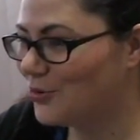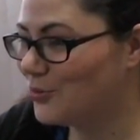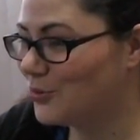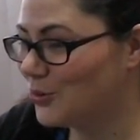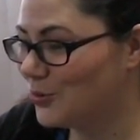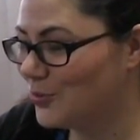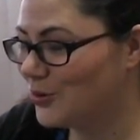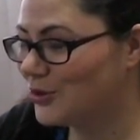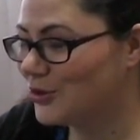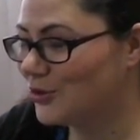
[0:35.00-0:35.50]
the you?
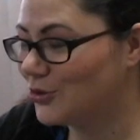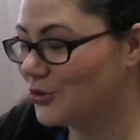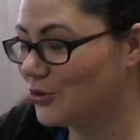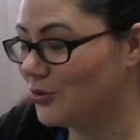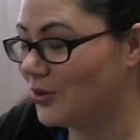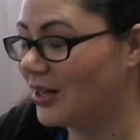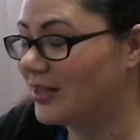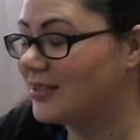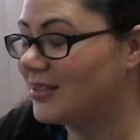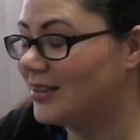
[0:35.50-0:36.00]
rumors are
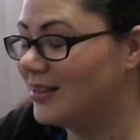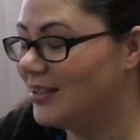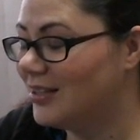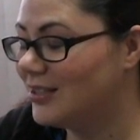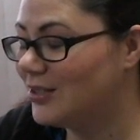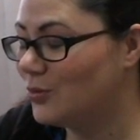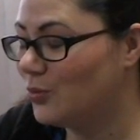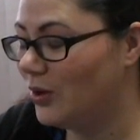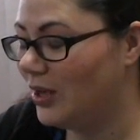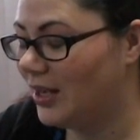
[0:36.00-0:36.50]
true. That's
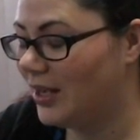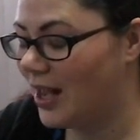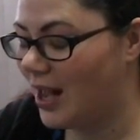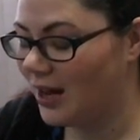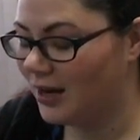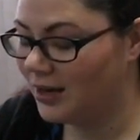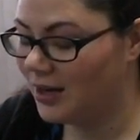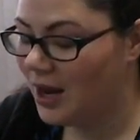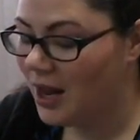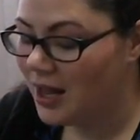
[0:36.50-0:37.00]
this
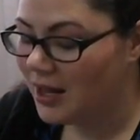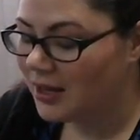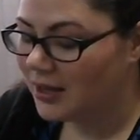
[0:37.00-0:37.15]
weekend.